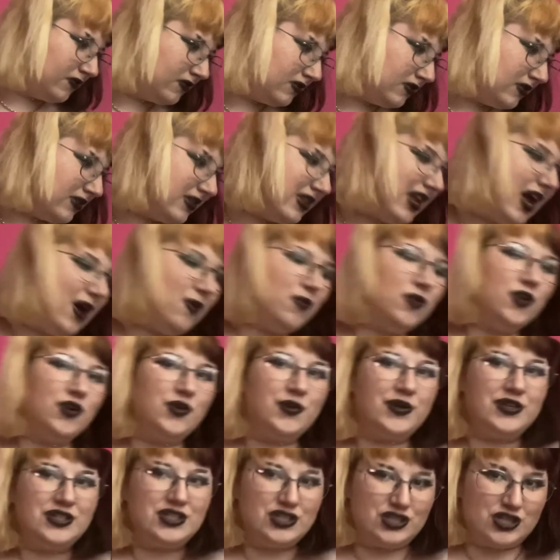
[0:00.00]
Now we're
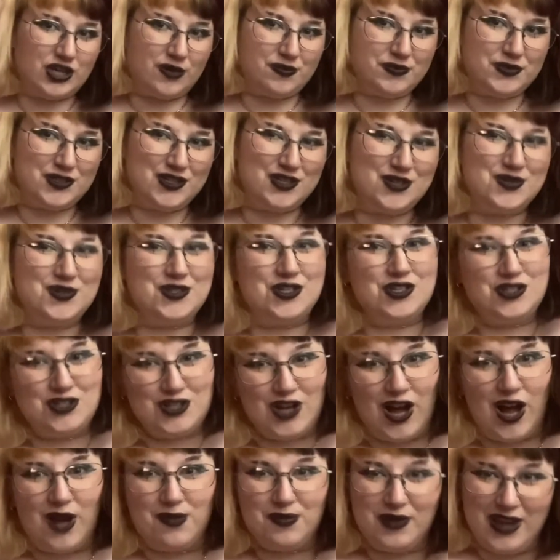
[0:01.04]
going to jump to the
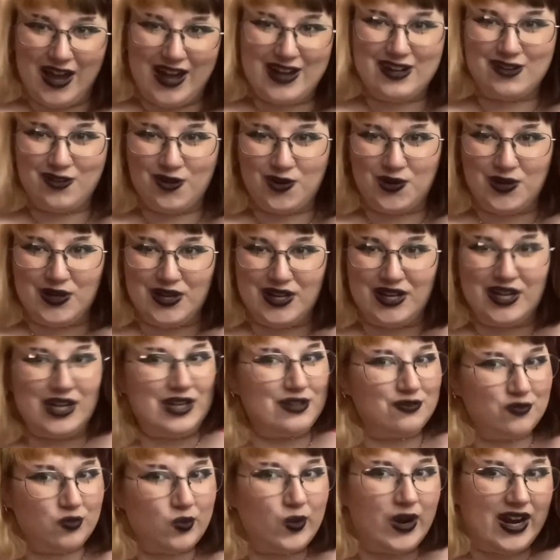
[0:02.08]
job category
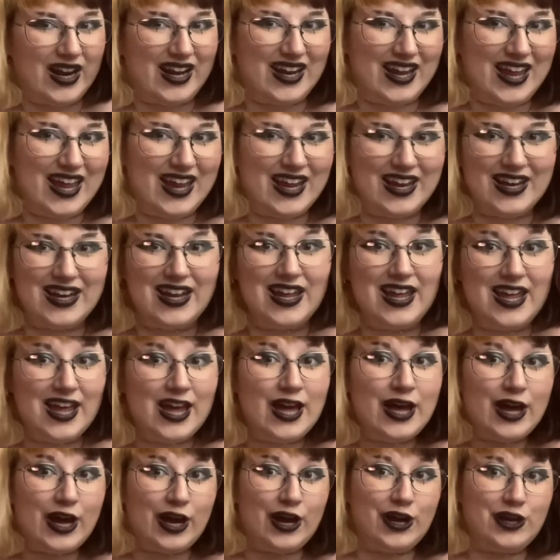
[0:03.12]
of what I hate.
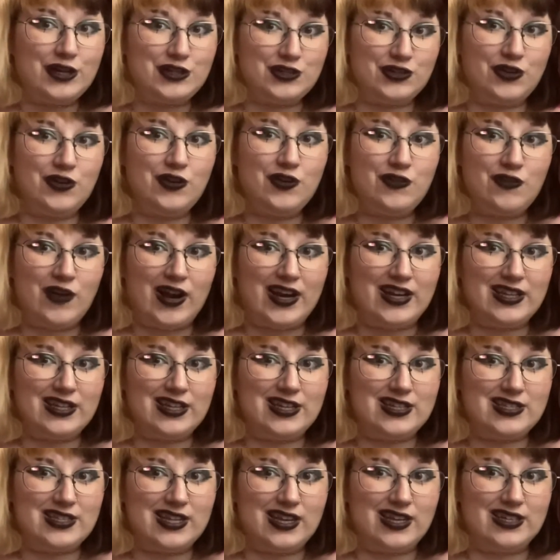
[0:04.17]
I started writing
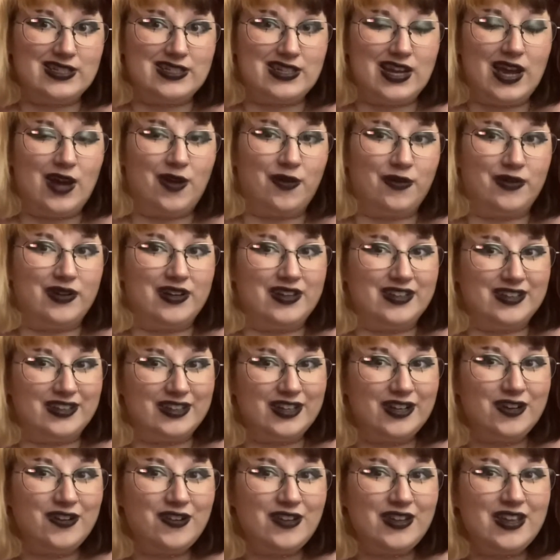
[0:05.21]
these things down
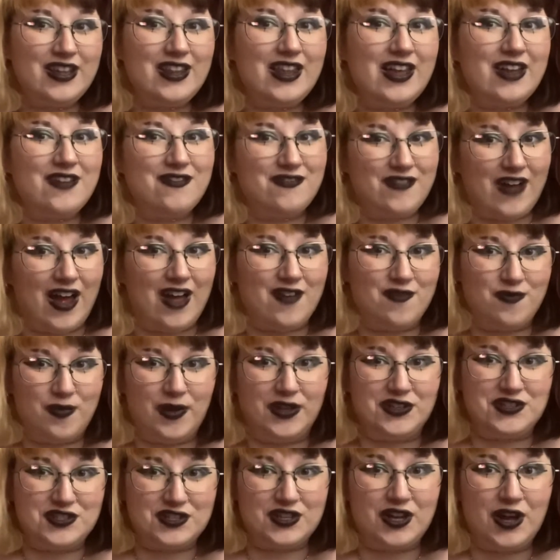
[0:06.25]
literally like 5
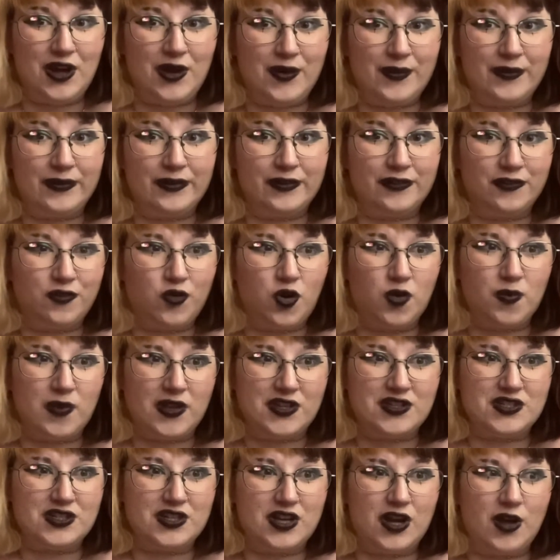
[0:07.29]
months ago or 4
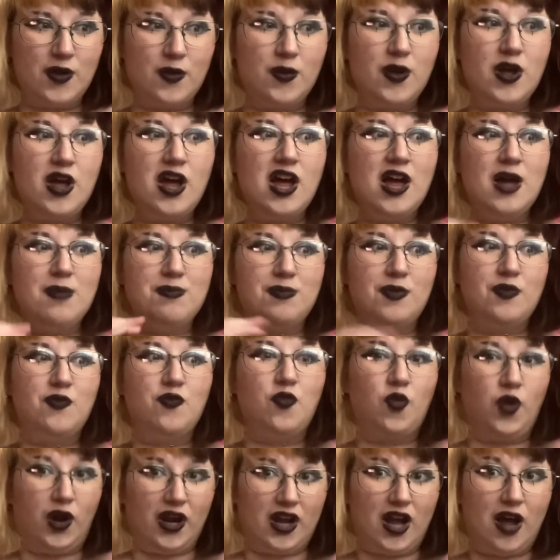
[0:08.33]
months ago
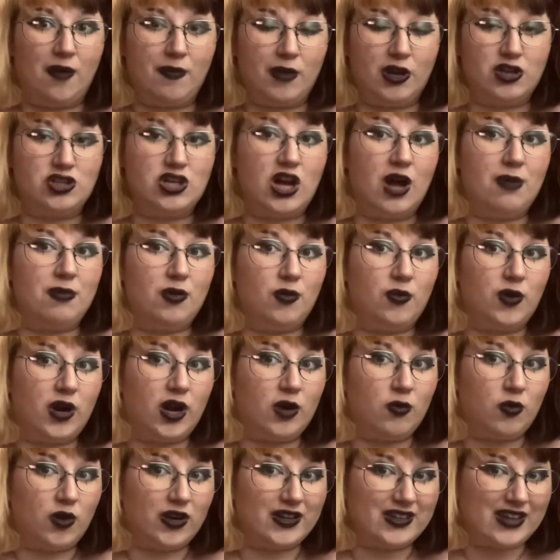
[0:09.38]
before I got my job at where I
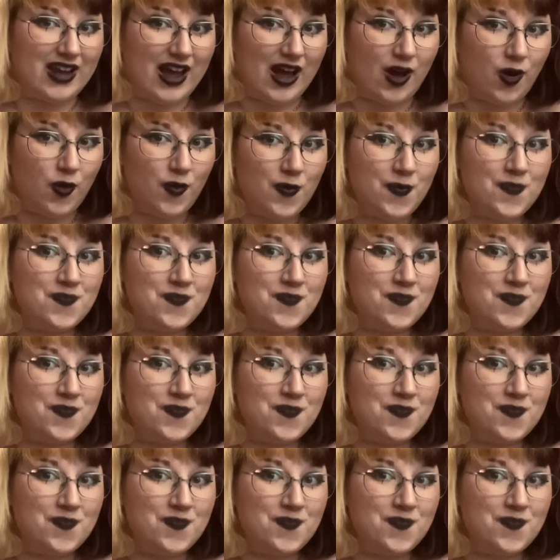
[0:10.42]
work now.